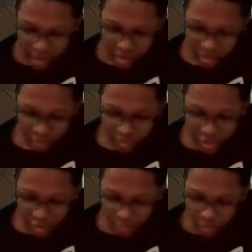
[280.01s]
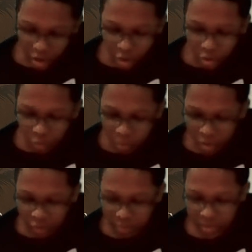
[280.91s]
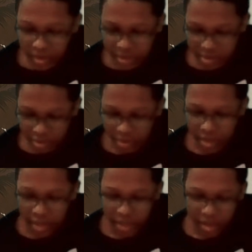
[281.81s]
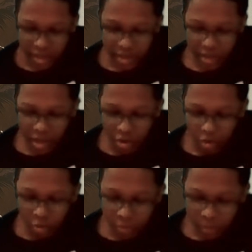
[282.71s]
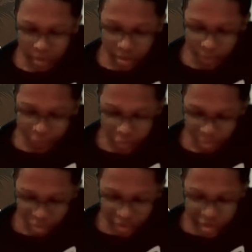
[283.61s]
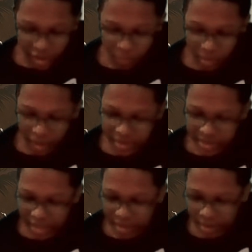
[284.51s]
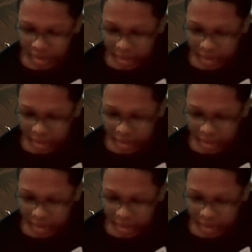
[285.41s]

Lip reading: Don't you overwhelm me, sir. You're not old enough to appreciate what I said.